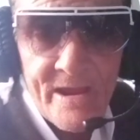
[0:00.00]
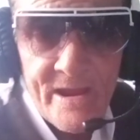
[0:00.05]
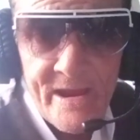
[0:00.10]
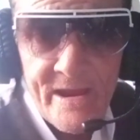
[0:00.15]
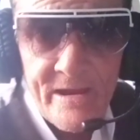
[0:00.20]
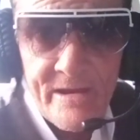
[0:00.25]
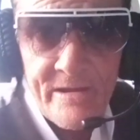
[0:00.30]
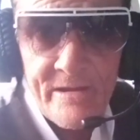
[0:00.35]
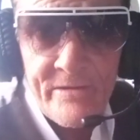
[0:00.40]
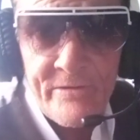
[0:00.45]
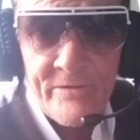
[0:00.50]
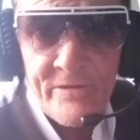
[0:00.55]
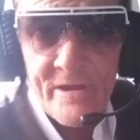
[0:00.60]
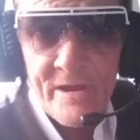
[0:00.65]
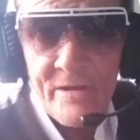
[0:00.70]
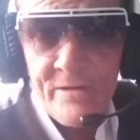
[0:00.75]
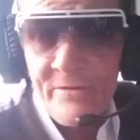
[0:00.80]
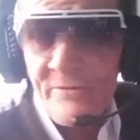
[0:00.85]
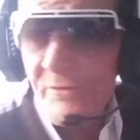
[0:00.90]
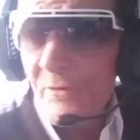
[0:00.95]
and
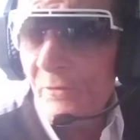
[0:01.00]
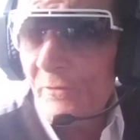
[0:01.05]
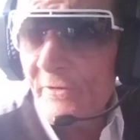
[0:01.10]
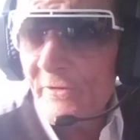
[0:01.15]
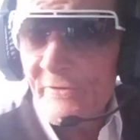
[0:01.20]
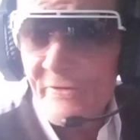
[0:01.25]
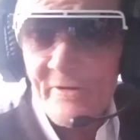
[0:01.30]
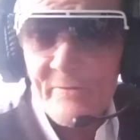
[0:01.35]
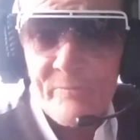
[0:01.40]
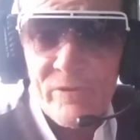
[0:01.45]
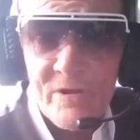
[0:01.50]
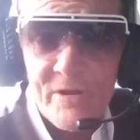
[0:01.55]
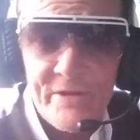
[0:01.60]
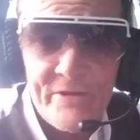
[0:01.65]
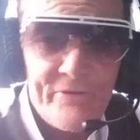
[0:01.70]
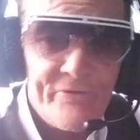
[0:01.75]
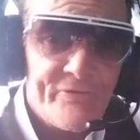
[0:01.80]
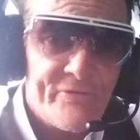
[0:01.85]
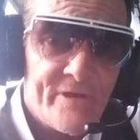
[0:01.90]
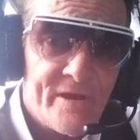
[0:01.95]
nor do the
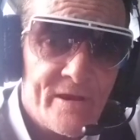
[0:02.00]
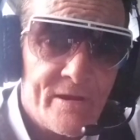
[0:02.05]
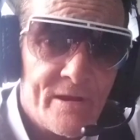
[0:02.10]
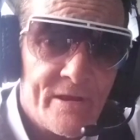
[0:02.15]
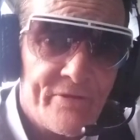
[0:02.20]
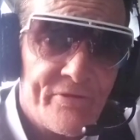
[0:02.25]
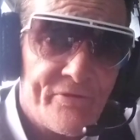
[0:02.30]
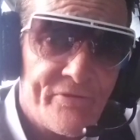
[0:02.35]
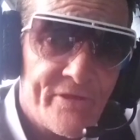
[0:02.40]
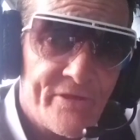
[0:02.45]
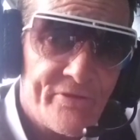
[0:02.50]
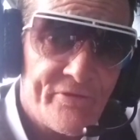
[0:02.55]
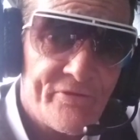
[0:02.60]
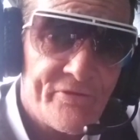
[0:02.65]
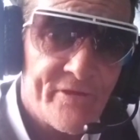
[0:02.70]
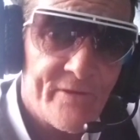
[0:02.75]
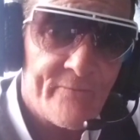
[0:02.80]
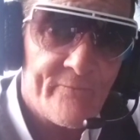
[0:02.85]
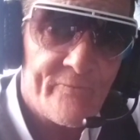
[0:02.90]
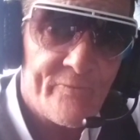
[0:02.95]
police unless there's
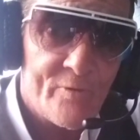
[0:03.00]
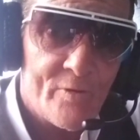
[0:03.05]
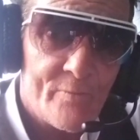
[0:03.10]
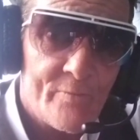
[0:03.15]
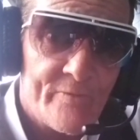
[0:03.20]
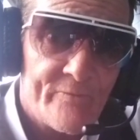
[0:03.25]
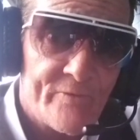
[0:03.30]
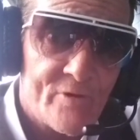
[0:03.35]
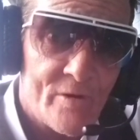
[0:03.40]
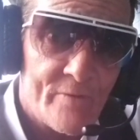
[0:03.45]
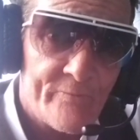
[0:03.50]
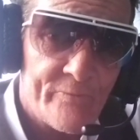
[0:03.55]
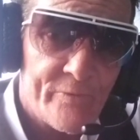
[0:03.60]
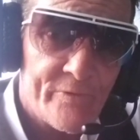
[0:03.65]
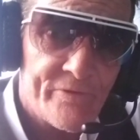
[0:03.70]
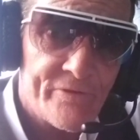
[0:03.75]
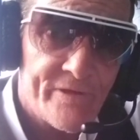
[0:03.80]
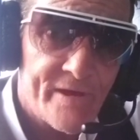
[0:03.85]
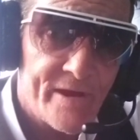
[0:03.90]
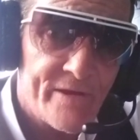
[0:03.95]
some form of
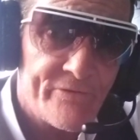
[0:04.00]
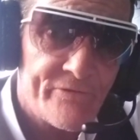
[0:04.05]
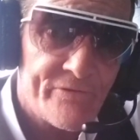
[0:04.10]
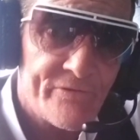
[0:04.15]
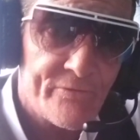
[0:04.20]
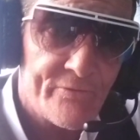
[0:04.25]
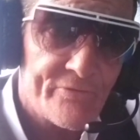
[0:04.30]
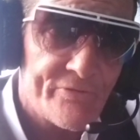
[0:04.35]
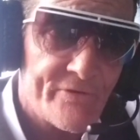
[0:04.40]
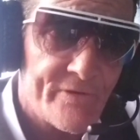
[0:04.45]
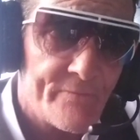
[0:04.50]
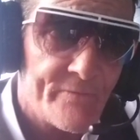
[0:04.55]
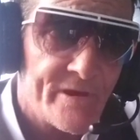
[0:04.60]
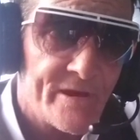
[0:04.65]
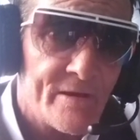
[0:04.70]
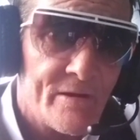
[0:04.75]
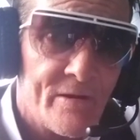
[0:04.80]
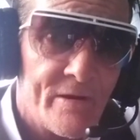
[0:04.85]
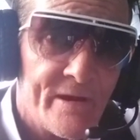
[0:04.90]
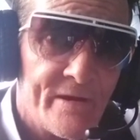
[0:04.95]
confrontation or
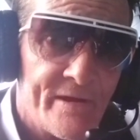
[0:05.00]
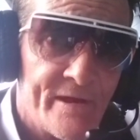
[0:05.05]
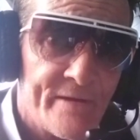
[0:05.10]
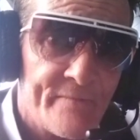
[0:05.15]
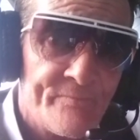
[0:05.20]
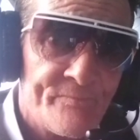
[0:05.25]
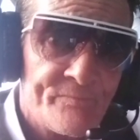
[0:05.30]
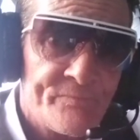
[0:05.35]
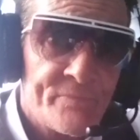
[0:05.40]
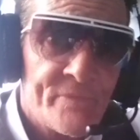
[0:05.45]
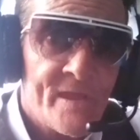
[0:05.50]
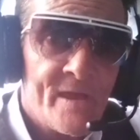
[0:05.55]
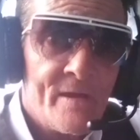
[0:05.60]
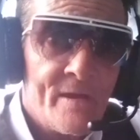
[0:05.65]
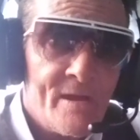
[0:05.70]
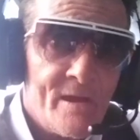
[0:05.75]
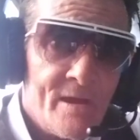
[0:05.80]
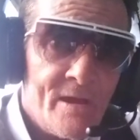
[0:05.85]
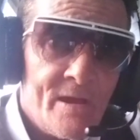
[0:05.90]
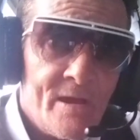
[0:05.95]
something like that.
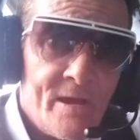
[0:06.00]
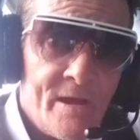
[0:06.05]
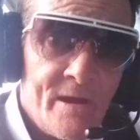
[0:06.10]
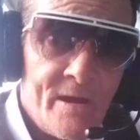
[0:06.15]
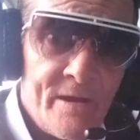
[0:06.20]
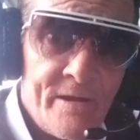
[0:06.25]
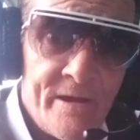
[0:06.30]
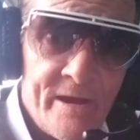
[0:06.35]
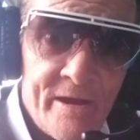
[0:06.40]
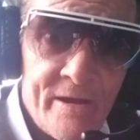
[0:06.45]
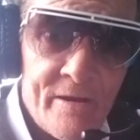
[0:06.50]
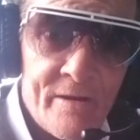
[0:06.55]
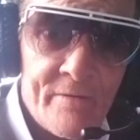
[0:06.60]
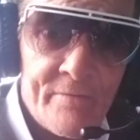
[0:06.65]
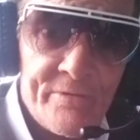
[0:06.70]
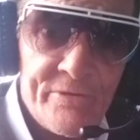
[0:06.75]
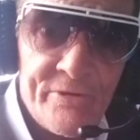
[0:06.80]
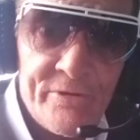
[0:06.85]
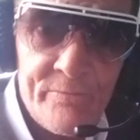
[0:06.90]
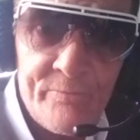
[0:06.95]

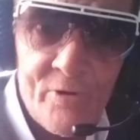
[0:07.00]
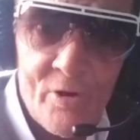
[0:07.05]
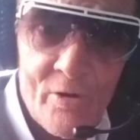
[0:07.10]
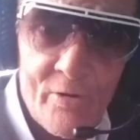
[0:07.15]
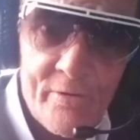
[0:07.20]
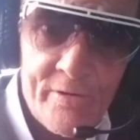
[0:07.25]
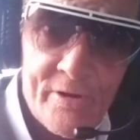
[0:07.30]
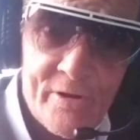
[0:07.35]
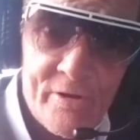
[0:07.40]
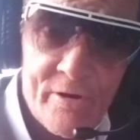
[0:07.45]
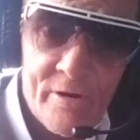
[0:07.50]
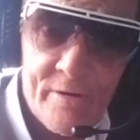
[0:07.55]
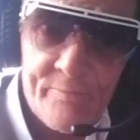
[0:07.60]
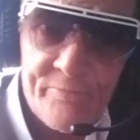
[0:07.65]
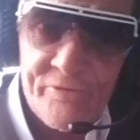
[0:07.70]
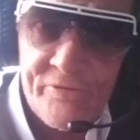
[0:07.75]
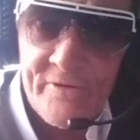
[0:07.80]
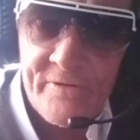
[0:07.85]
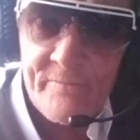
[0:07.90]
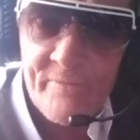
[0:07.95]
Now, you Byron
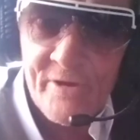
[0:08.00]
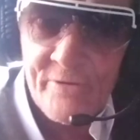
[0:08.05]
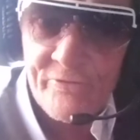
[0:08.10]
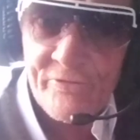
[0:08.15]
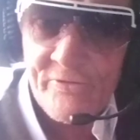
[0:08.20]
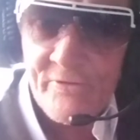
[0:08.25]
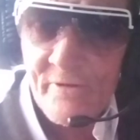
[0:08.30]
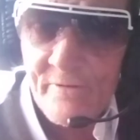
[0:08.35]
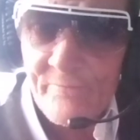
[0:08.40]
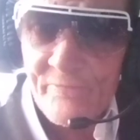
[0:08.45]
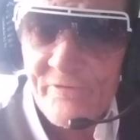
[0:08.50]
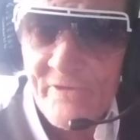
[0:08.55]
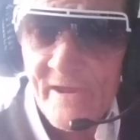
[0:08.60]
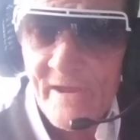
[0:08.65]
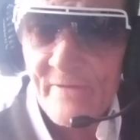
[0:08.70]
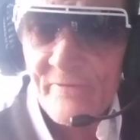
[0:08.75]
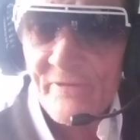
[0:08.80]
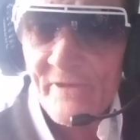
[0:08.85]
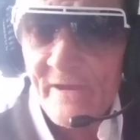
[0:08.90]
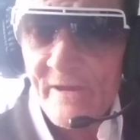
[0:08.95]
cops and most cops
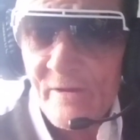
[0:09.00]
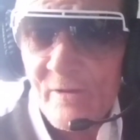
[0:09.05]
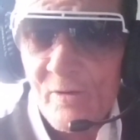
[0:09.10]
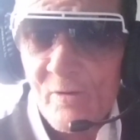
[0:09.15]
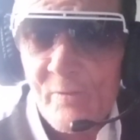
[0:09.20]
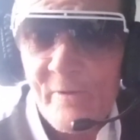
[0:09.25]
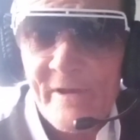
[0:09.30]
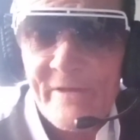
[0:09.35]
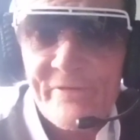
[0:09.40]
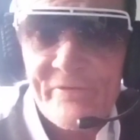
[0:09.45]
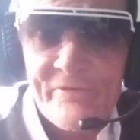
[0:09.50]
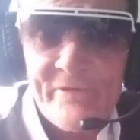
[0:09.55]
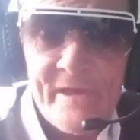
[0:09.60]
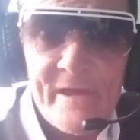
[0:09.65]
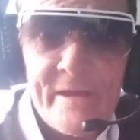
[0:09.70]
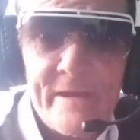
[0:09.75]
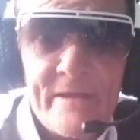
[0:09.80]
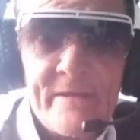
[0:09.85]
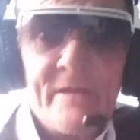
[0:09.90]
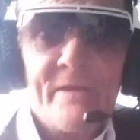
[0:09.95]
out there always
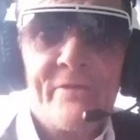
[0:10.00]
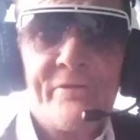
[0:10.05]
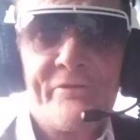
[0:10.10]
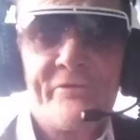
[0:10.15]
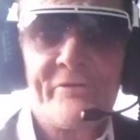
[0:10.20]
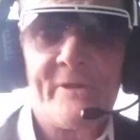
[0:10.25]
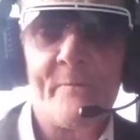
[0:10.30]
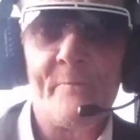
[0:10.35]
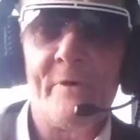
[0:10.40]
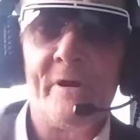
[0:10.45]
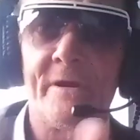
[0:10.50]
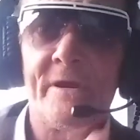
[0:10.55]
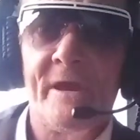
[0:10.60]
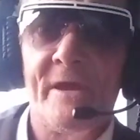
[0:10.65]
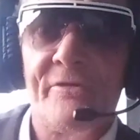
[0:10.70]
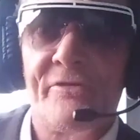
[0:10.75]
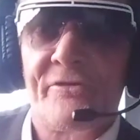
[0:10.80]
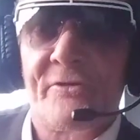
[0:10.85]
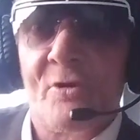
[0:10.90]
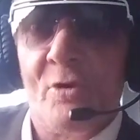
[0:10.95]
say someone
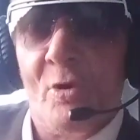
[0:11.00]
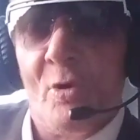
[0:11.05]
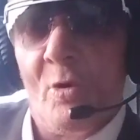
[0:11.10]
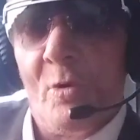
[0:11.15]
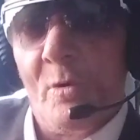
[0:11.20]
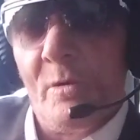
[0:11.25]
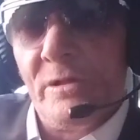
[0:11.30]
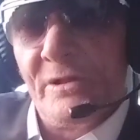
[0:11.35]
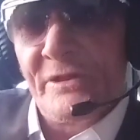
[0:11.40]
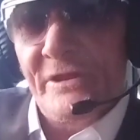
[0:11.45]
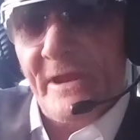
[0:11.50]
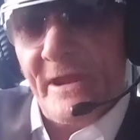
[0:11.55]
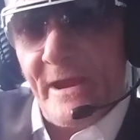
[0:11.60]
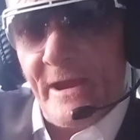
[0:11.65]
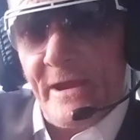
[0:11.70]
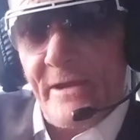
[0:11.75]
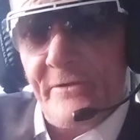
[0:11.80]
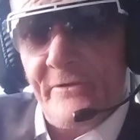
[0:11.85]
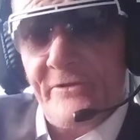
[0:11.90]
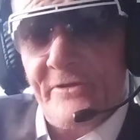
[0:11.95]
has called
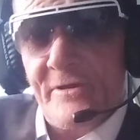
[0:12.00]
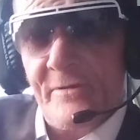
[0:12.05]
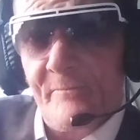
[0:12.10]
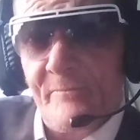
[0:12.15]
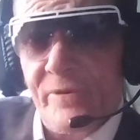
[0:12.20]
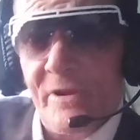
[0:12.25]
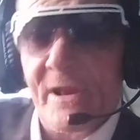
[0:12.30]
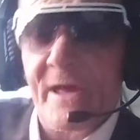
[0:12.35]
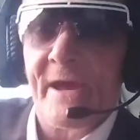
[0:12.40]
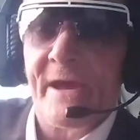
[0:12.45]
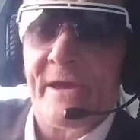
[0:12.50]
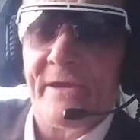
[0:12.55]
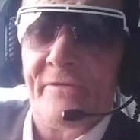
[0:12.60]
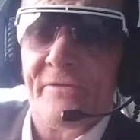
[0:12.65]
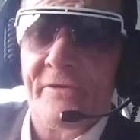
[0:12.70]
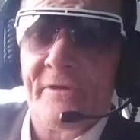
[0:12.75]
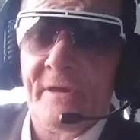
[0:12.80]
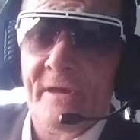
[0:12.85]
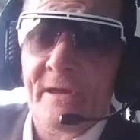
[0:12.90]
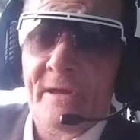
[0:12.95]
and
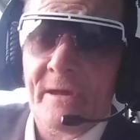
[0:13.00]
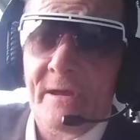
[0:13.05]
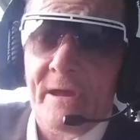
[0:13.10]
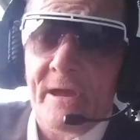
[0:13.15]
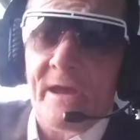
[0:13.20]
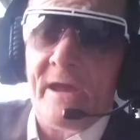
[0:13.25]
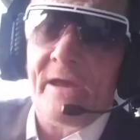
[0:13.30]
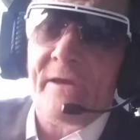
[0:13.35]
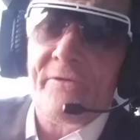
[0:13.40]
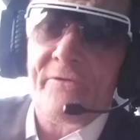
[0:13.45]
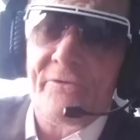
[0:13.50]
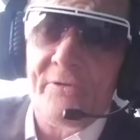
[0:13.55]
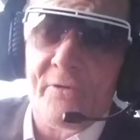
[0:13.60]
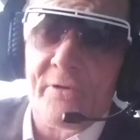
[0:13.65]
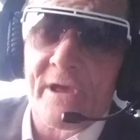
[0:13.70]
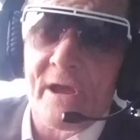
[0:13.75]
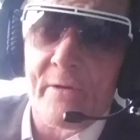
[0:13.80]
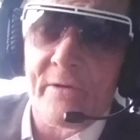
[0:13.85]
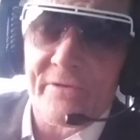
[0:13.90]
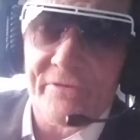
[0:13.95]
complained and
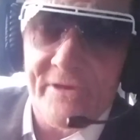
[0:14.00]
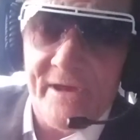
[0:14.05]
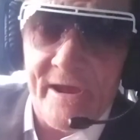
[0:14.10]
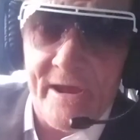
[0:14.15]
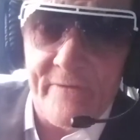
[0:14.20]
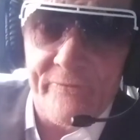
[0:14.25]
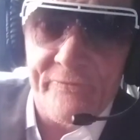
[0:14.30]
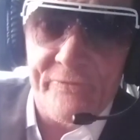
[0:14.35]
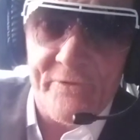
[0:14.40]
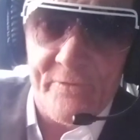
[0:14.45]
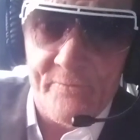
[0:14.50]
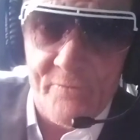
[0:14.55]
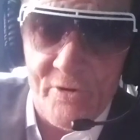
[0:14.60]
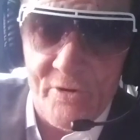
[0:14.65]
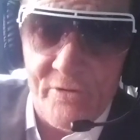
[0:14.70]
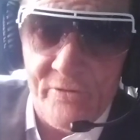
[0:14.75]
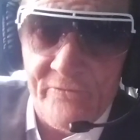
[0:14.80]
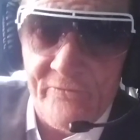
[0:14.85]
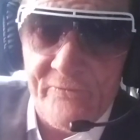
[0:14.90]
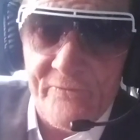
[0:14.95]
you're going to have to
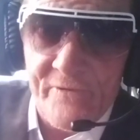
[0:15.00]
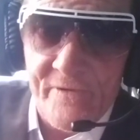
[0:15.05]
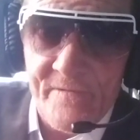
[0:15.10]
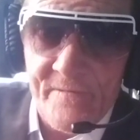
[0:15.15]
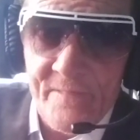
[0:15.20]
move.